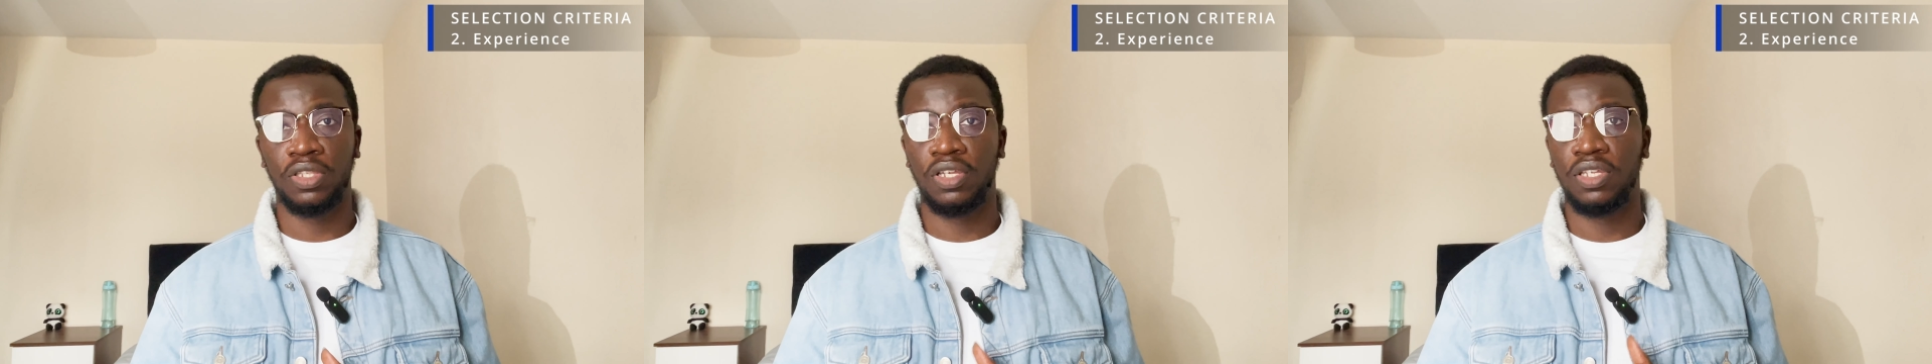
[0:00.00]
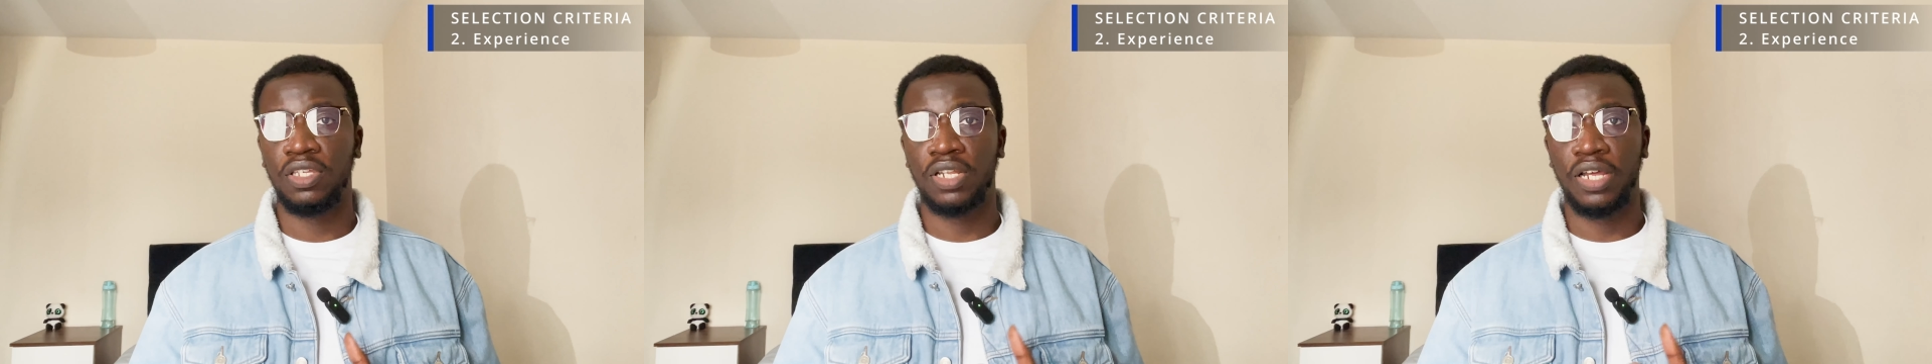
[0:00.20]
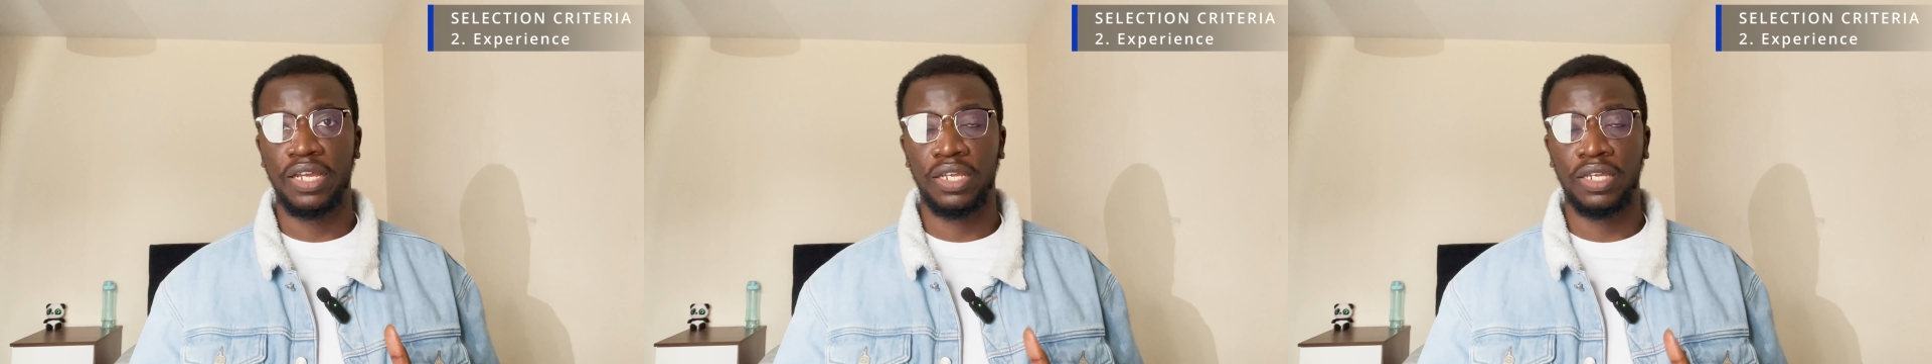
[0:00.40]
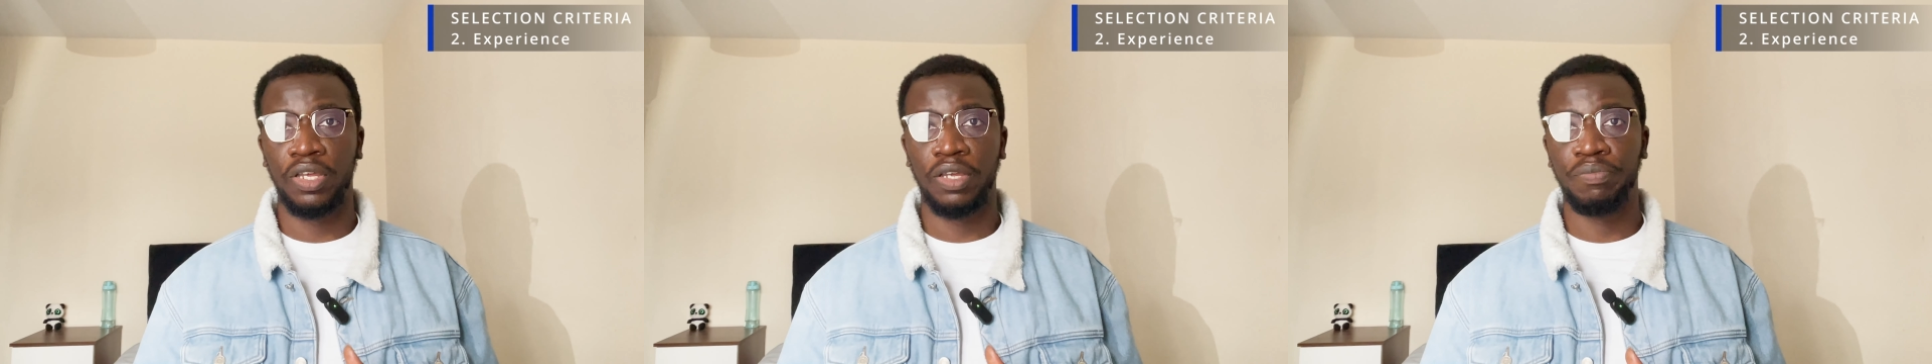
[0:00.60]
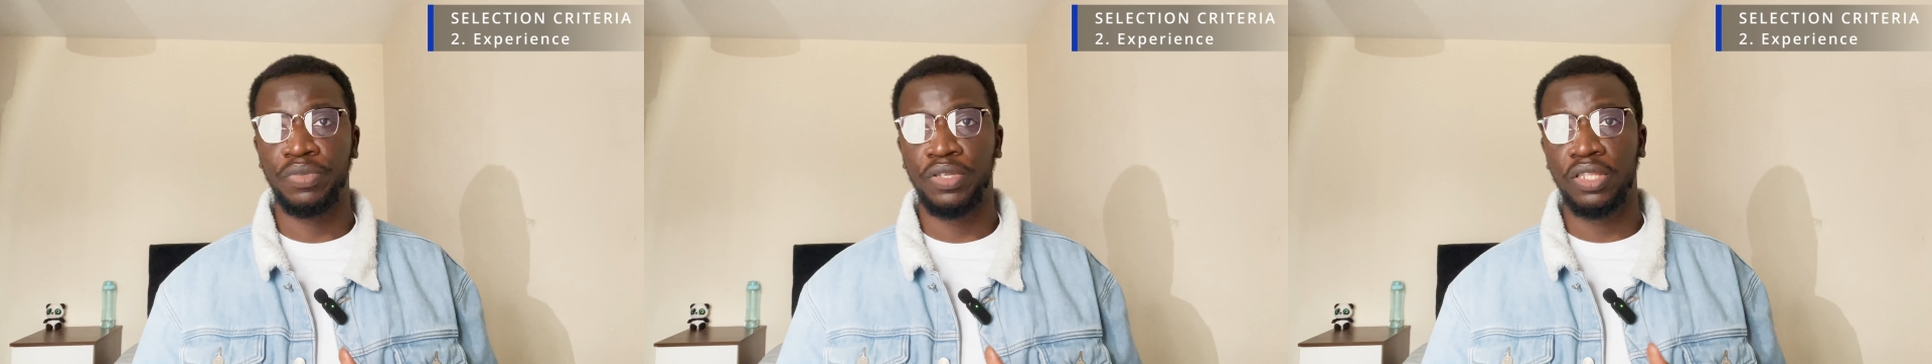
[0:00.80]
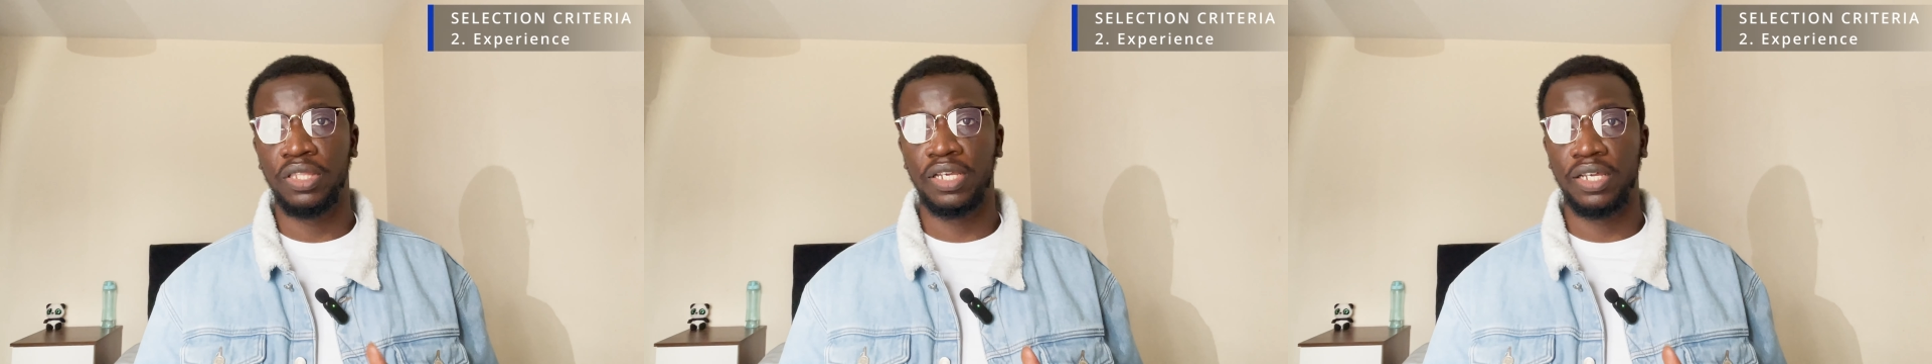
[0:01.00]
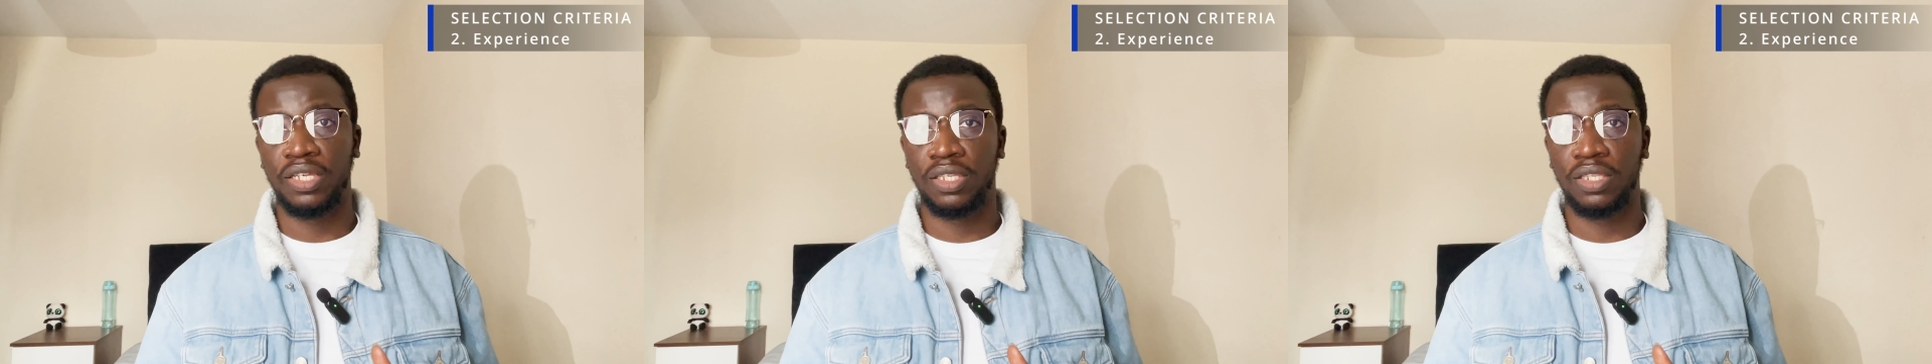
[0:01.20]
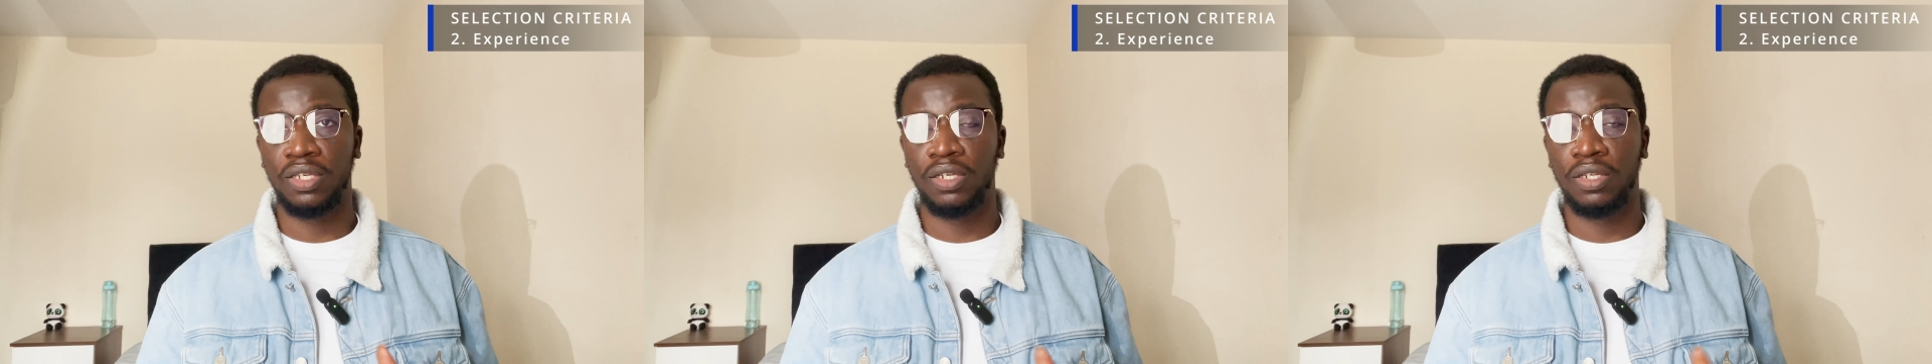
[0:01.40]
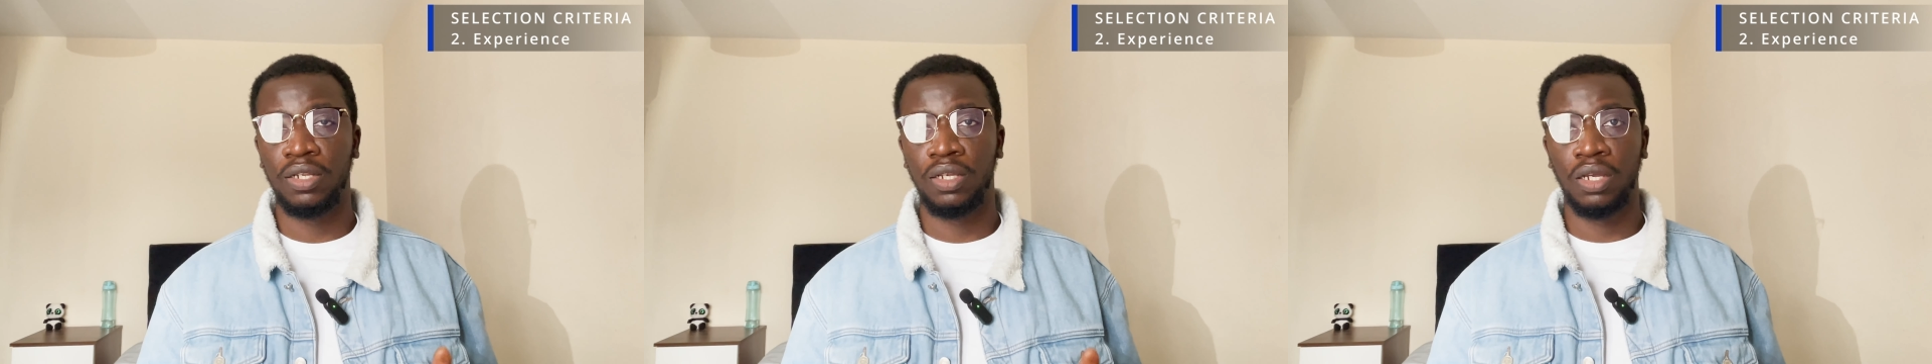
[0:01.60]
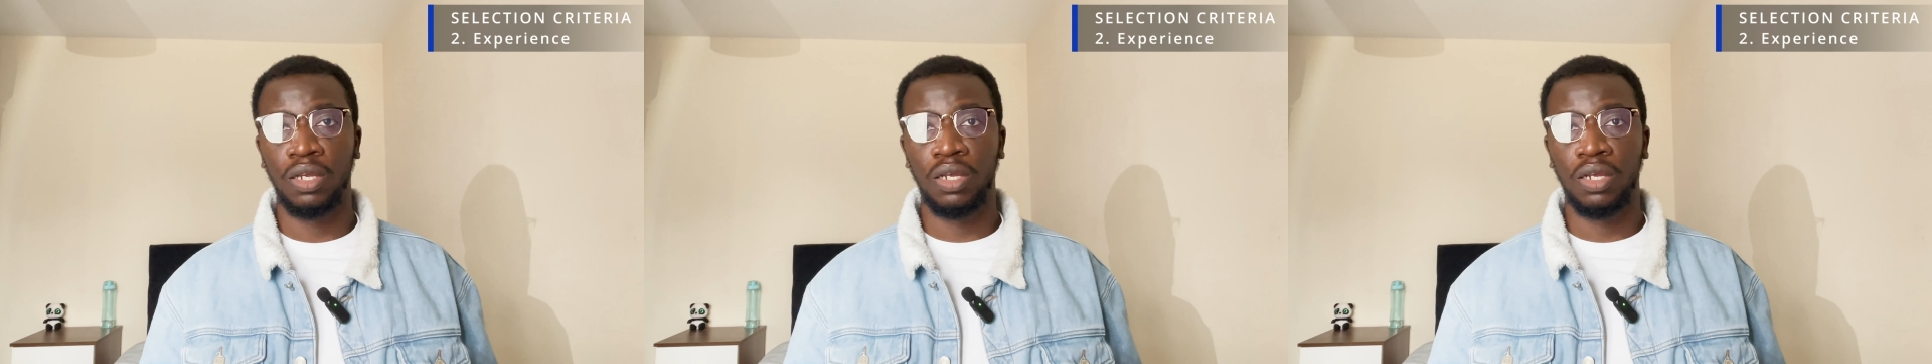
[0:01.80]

things like A B testing